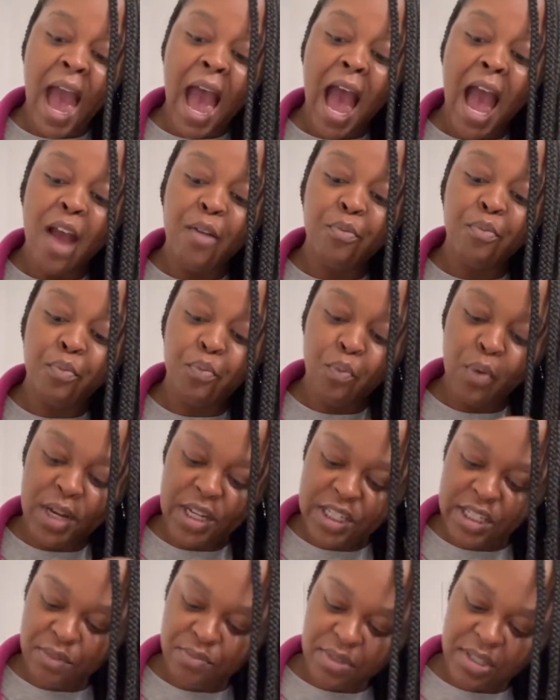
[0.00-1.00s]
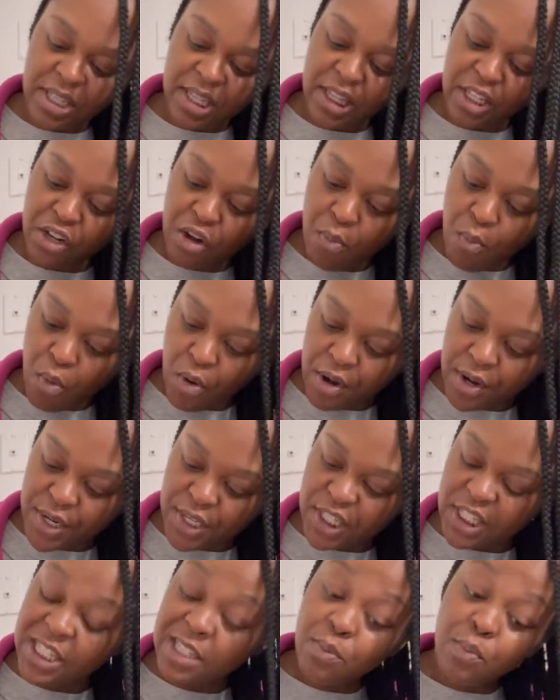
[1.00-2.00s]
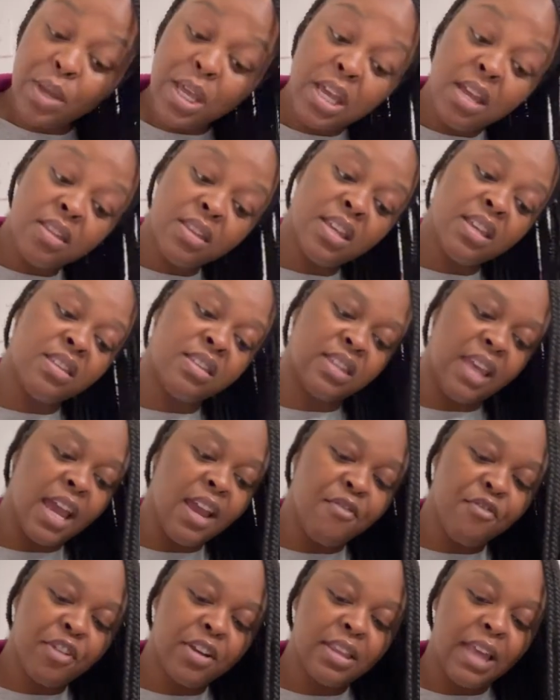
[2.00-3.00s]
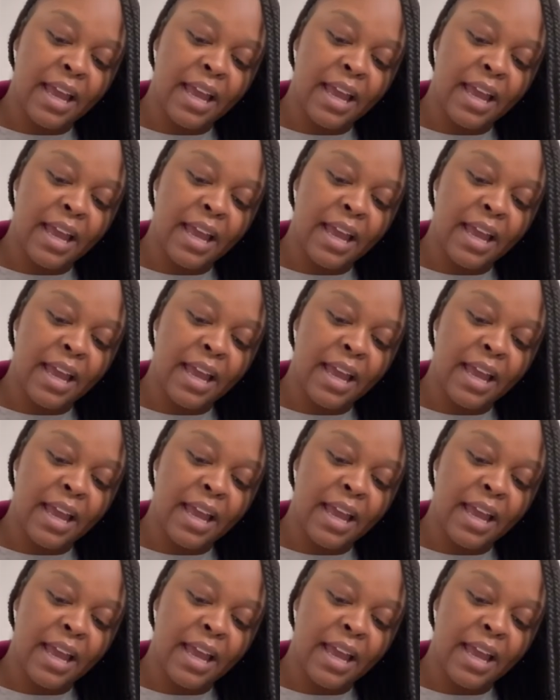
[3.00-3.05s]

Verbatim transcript: I wish it was a little more sweet than savory.